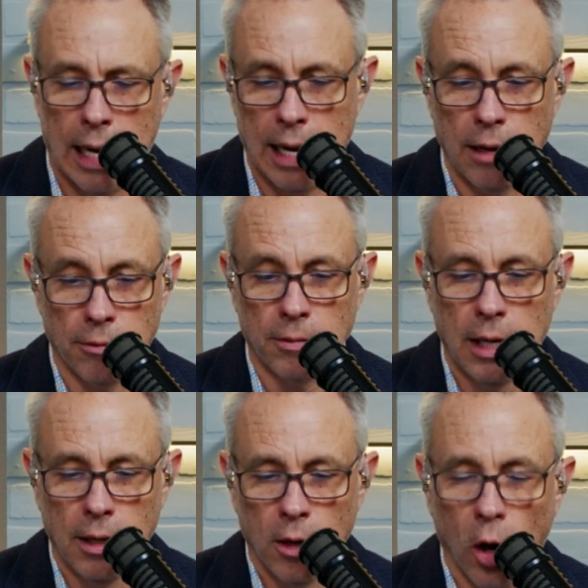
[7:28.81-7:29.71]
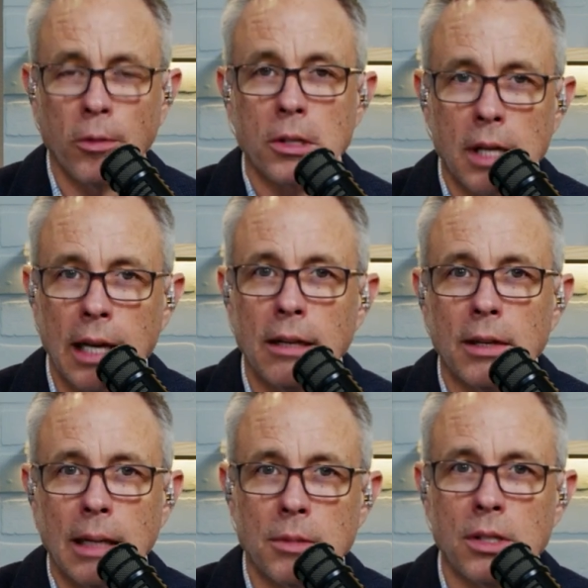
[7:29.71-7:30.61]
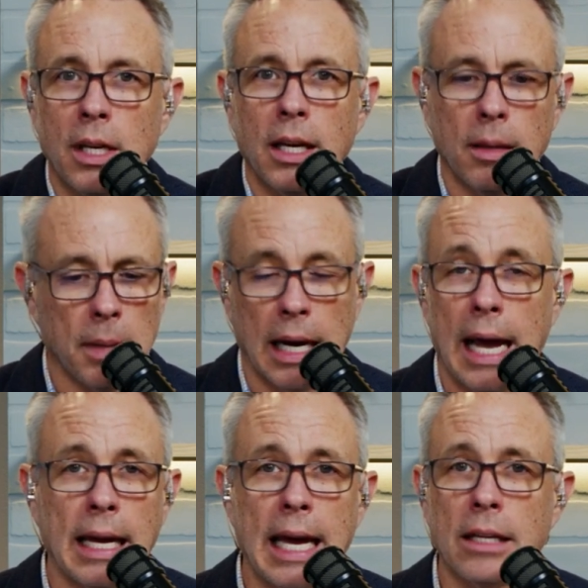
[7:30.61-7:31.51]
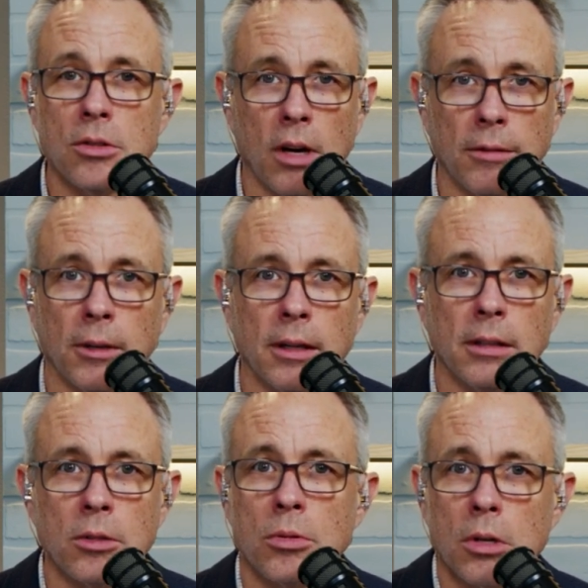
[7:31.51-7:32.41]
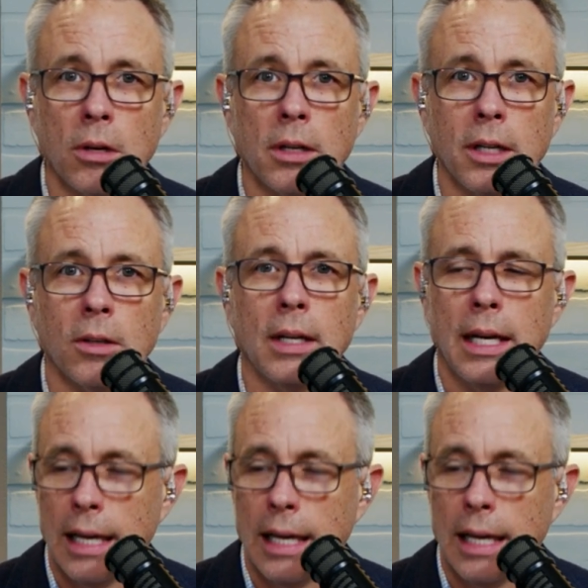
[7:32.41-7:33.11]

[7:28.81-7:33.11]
I have oversight of it. I'm seeing it, but I had hands off on it. This was her deal.